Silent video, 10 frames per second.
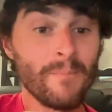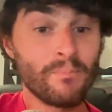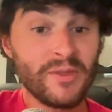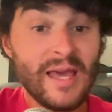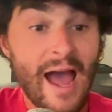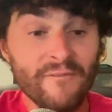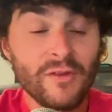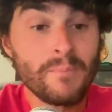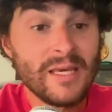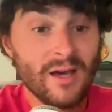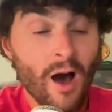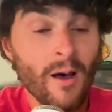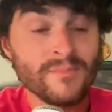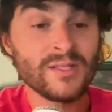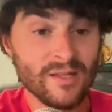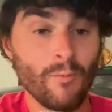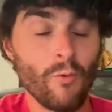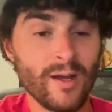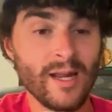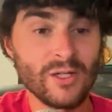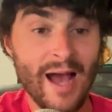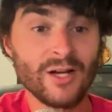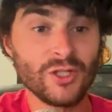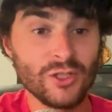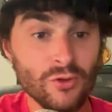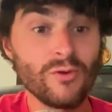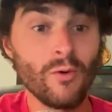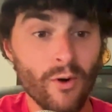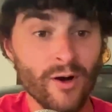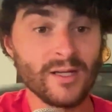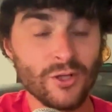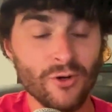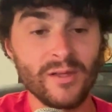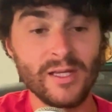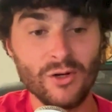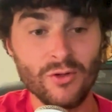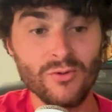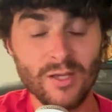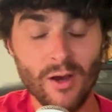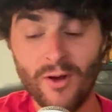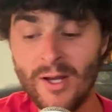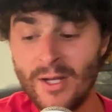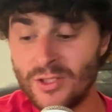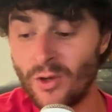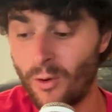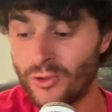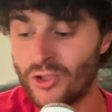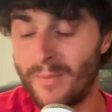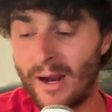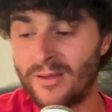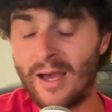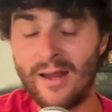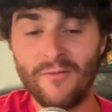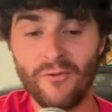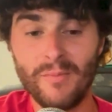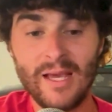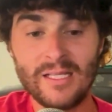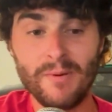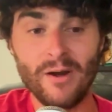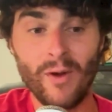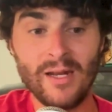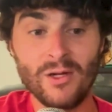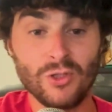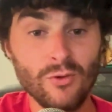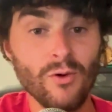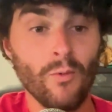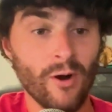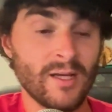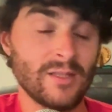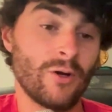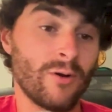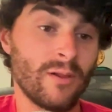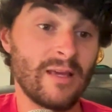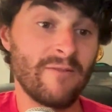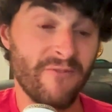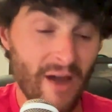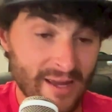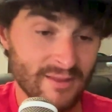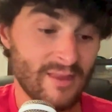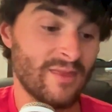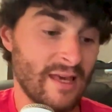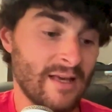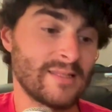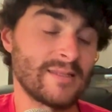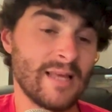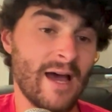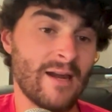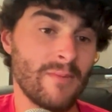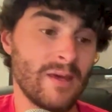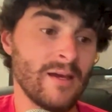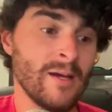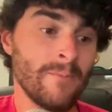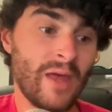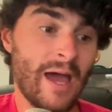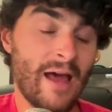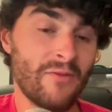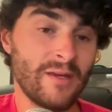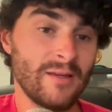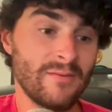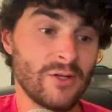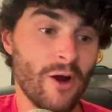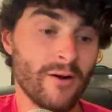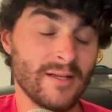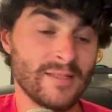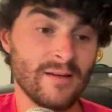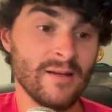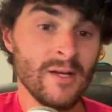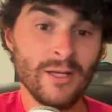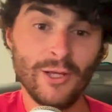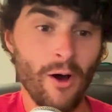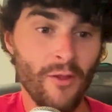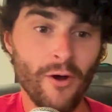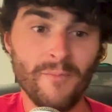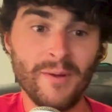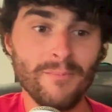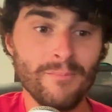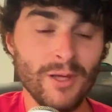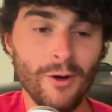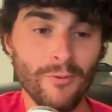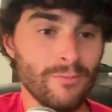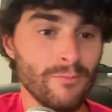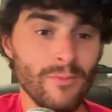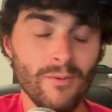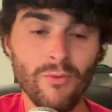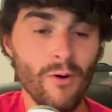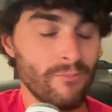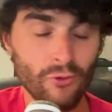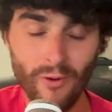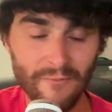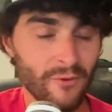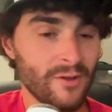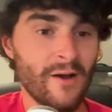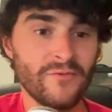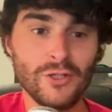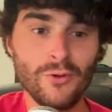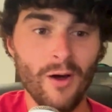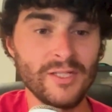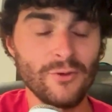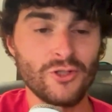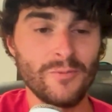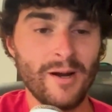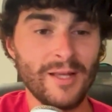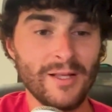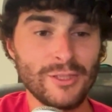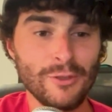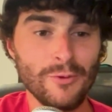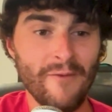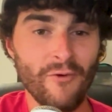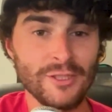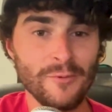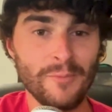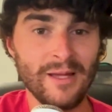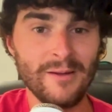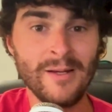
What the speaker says: but they have to become someone and actually do the work internally to do so. So ultra marathoning for me has been a way to do the work internally, fight the things inside of me that had the darkness. And, although I've been, grateful enough to do all these ultra marathons too, I've also been,